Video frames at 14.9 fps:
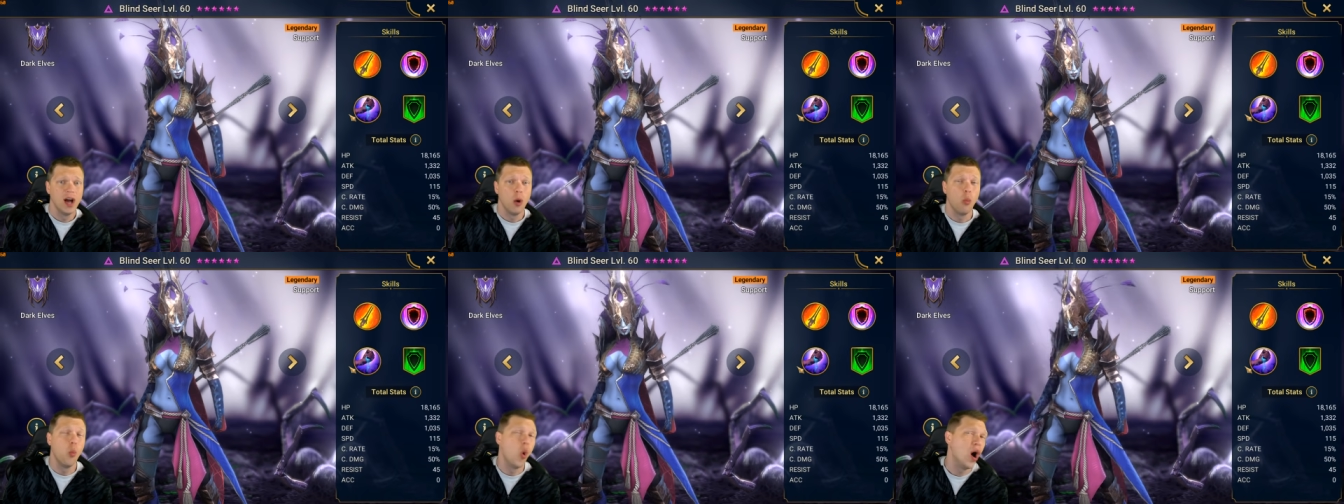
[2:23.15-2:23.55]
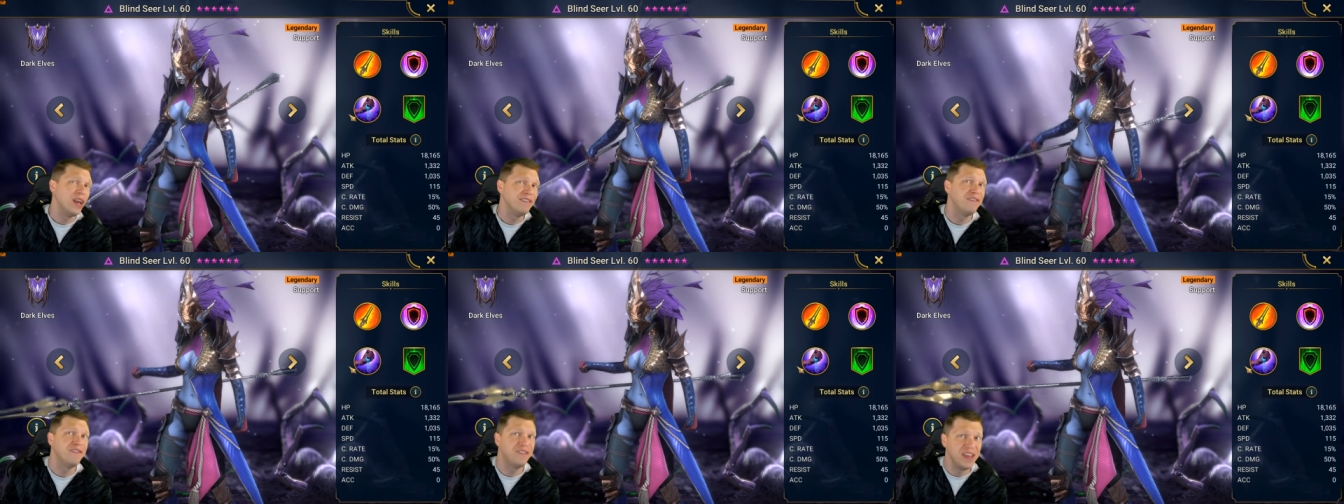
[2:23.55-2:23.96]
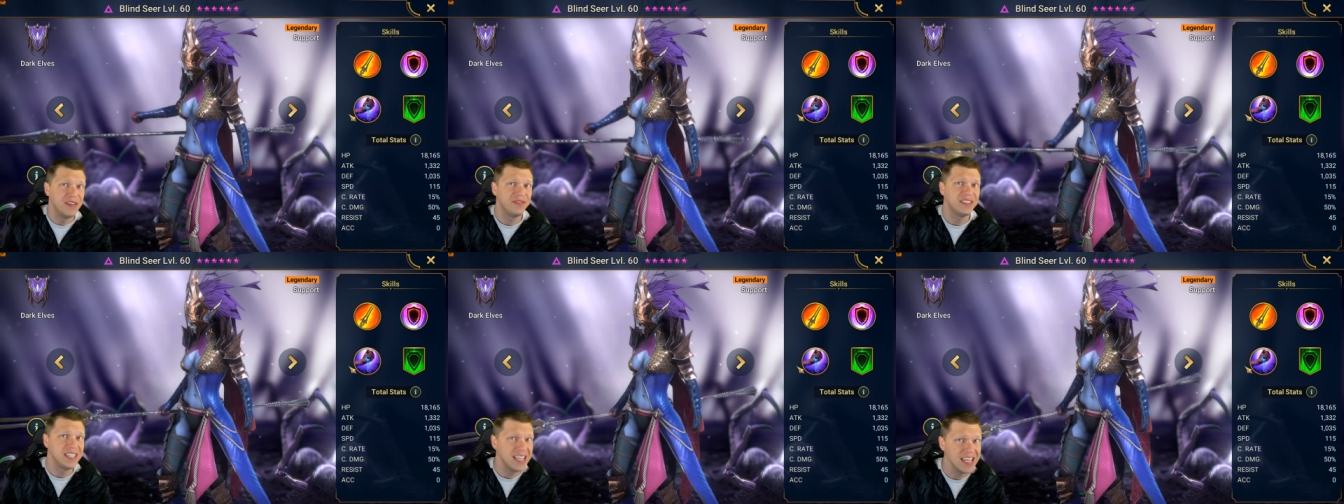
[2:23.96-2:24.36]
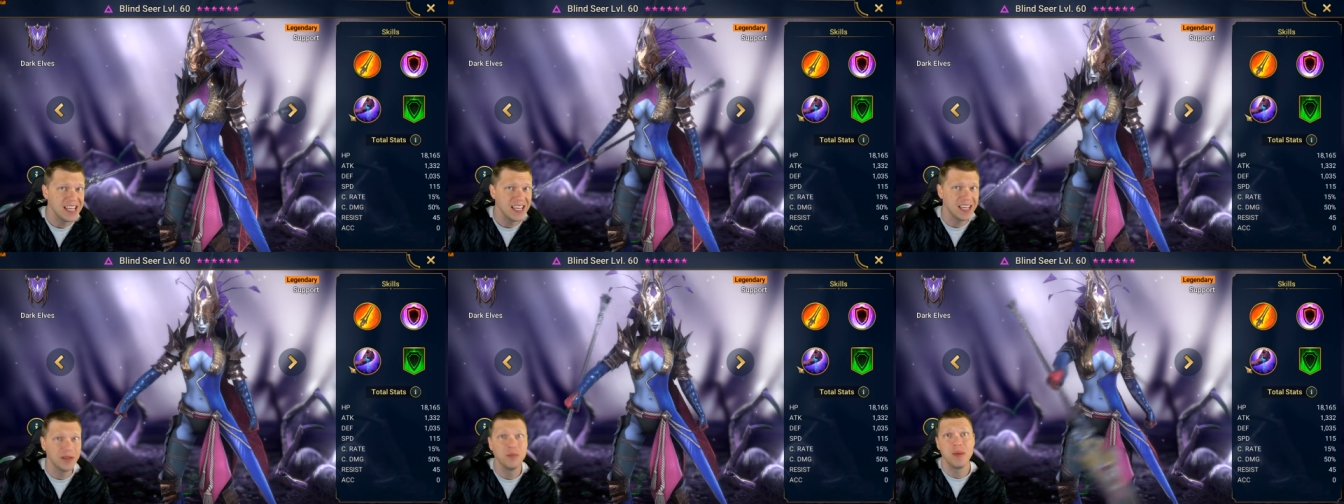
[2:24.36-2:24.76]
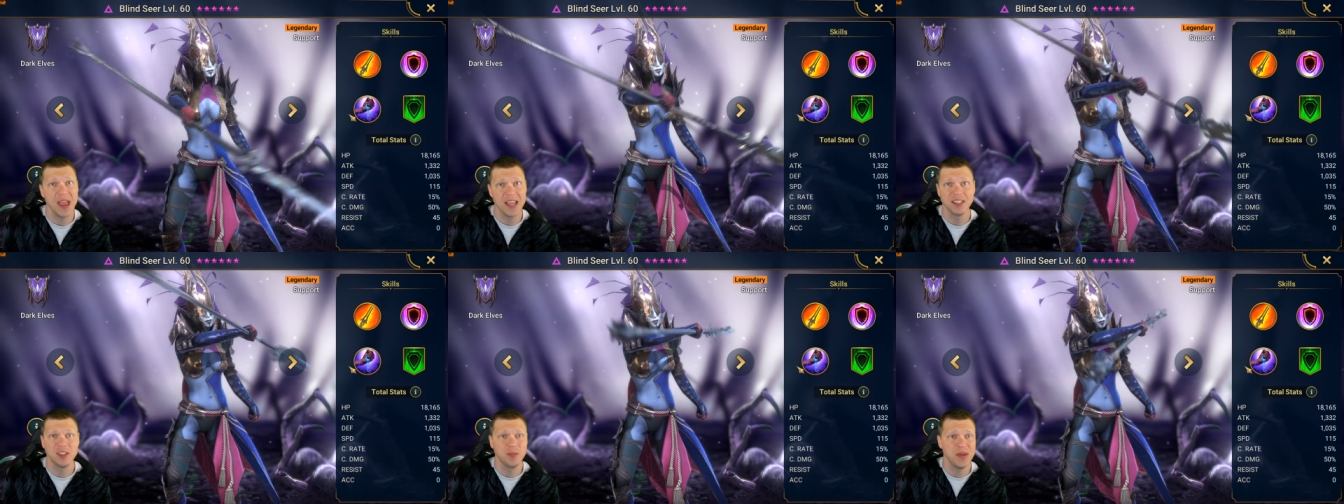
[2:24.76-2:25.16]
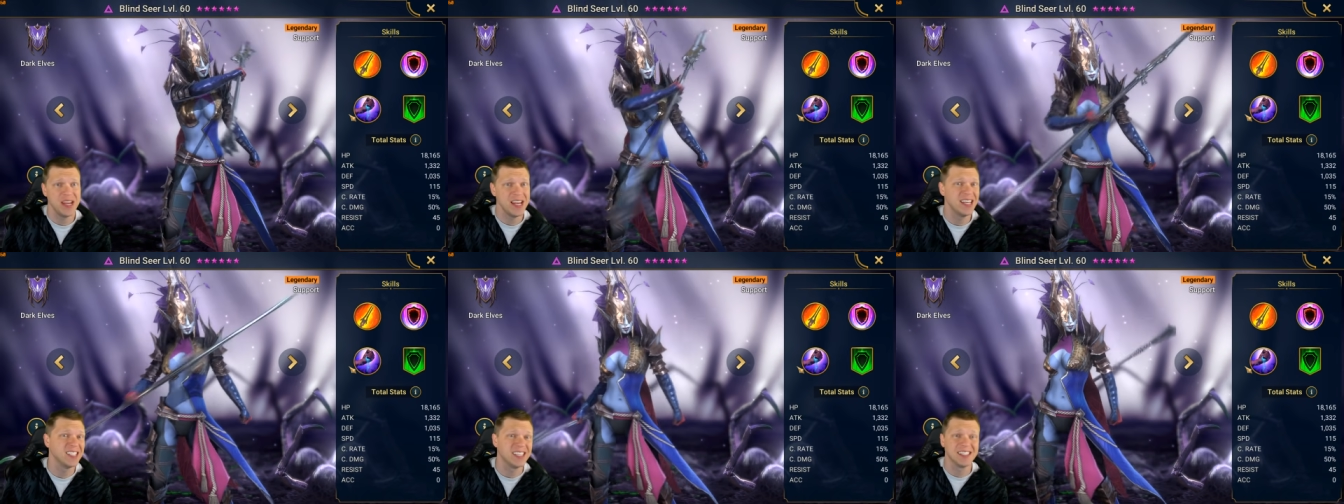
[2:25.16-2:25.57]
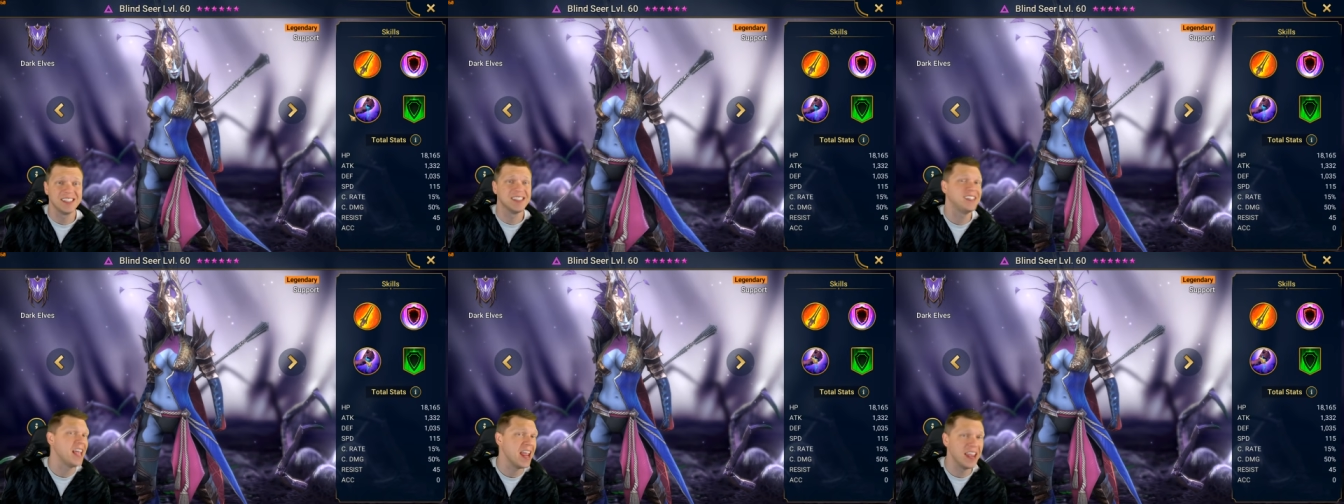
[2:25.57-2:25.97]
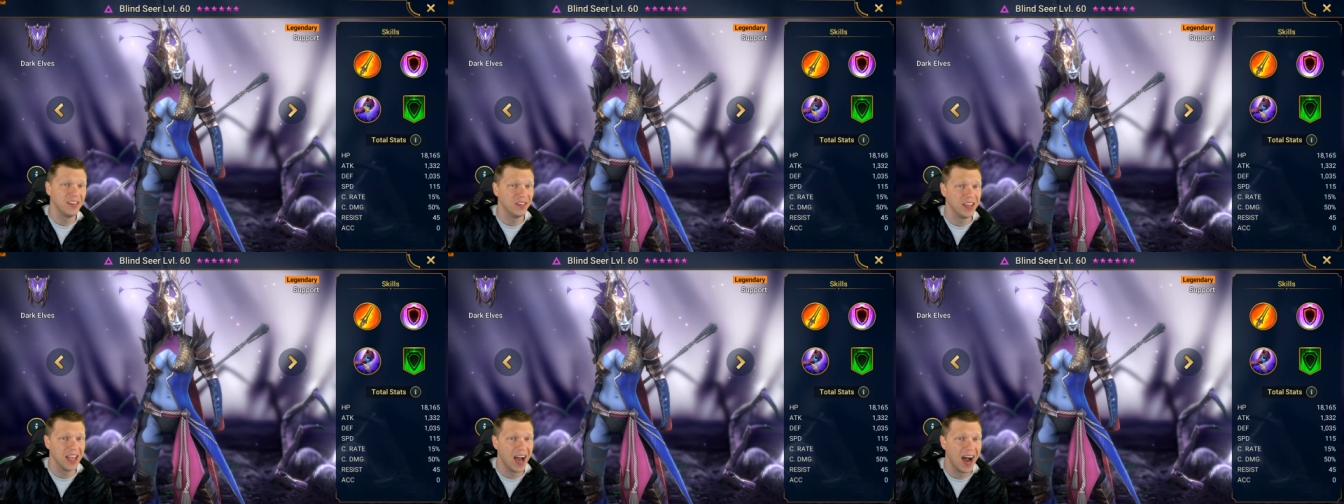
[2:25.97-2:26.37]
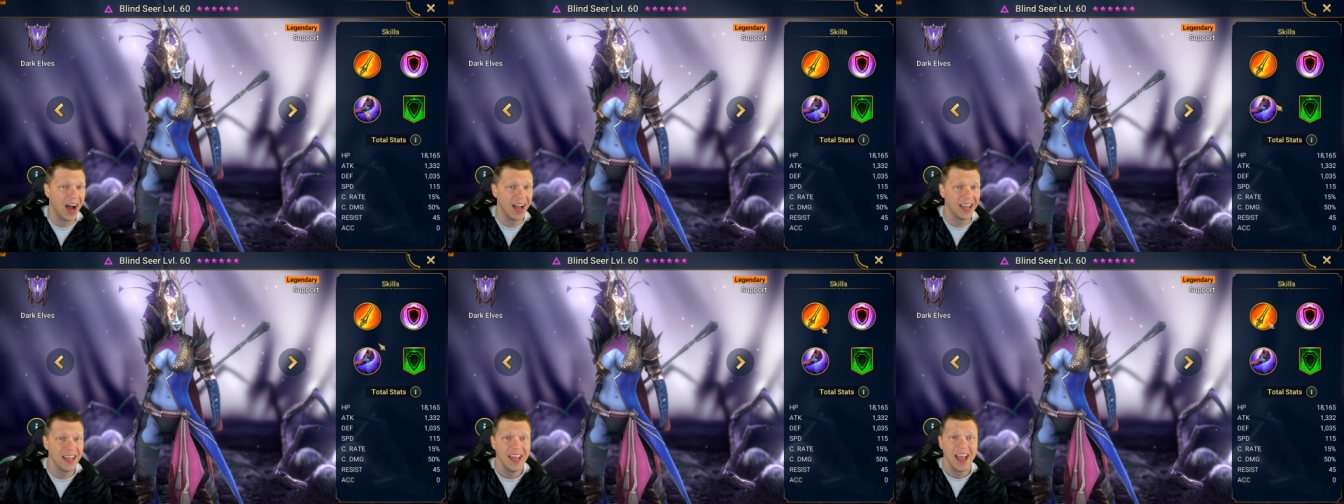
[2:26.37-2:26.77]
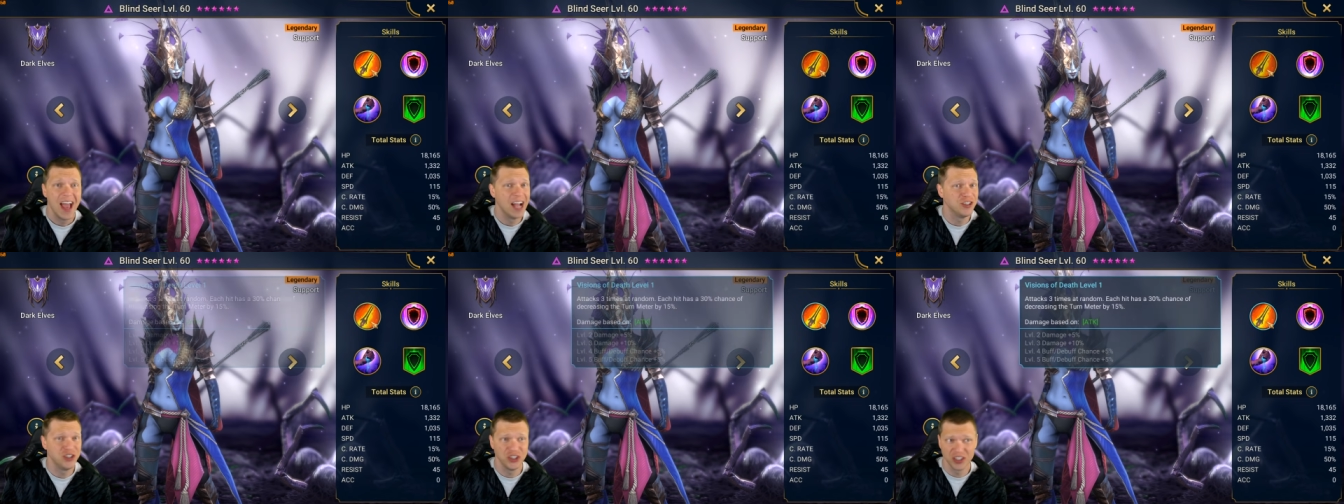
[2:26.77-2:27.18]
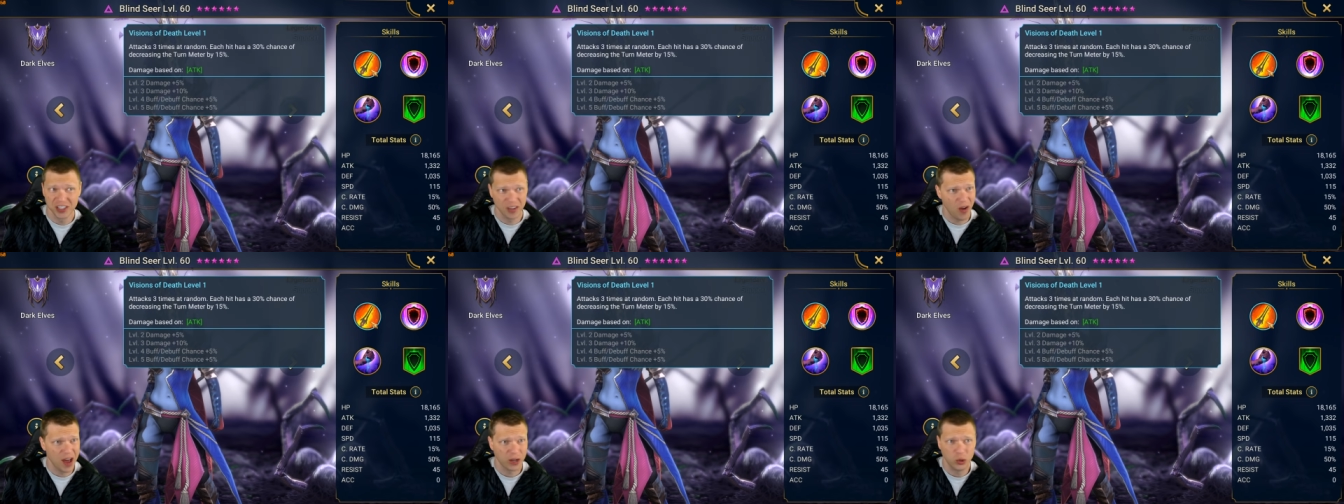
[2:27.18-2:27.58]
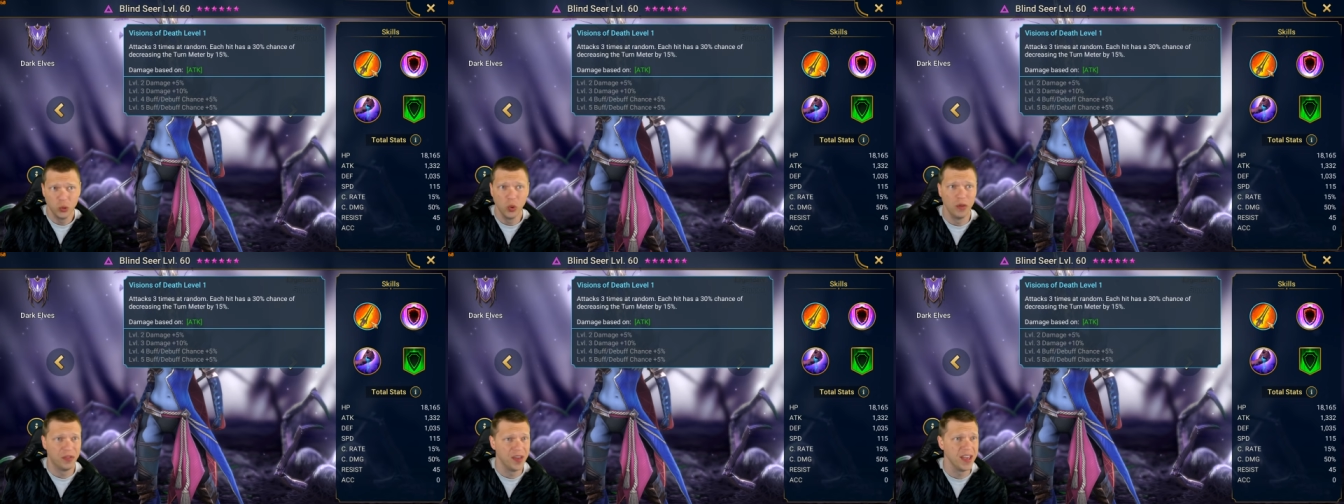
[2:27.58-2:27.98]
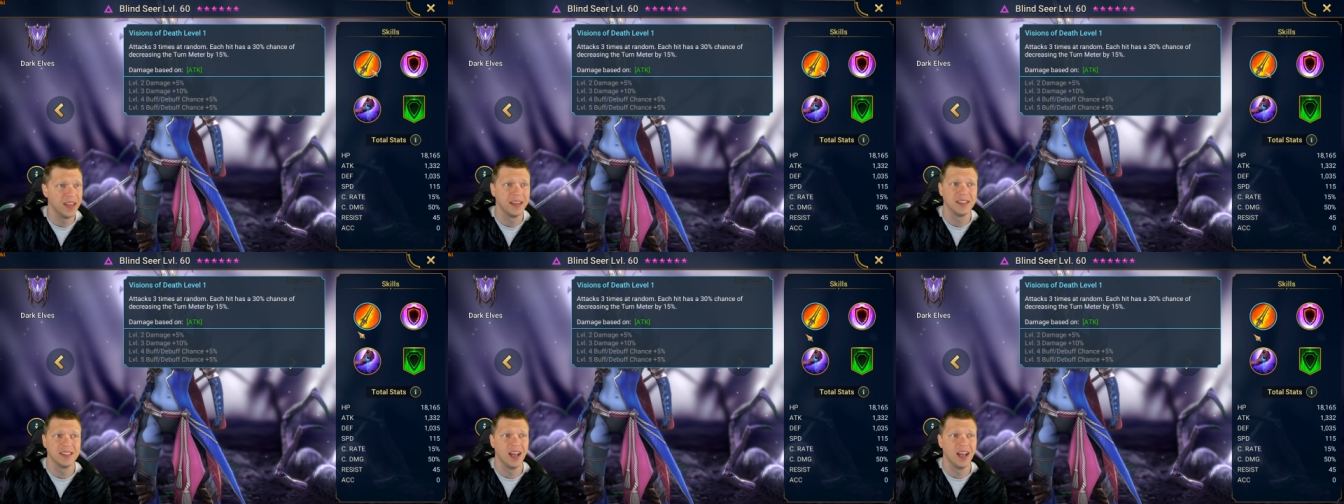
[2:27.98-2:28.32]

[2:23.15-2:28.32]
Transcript: 115 base speed is insanely high, and she just does a lot of cool things.